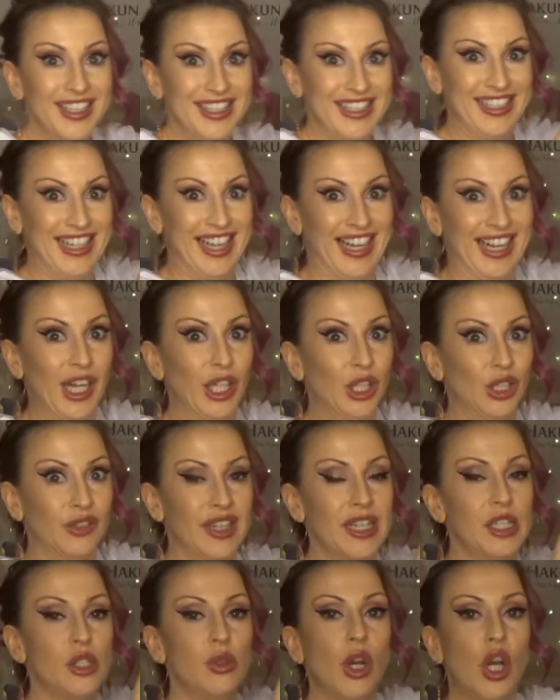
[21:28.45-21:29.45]
So yeah, I love
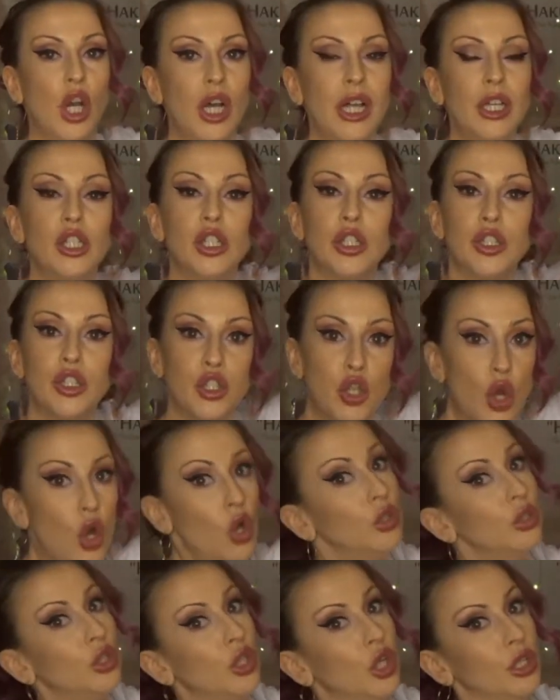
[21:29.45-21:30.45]
it. So I've got a
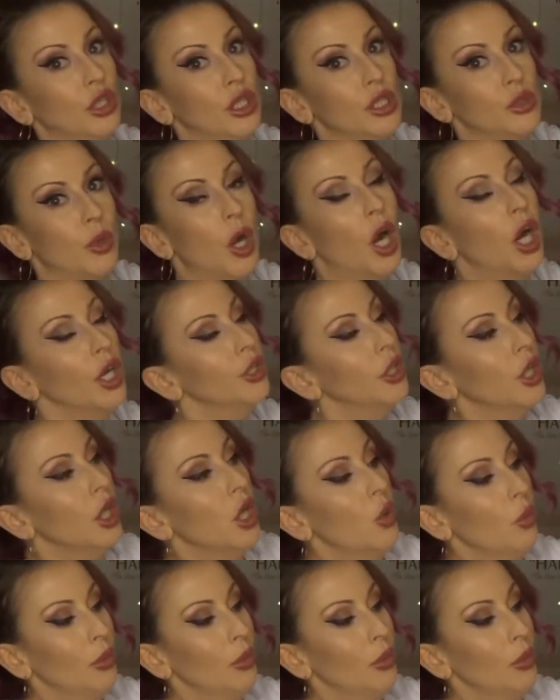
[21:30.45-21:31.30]
stone coloured one,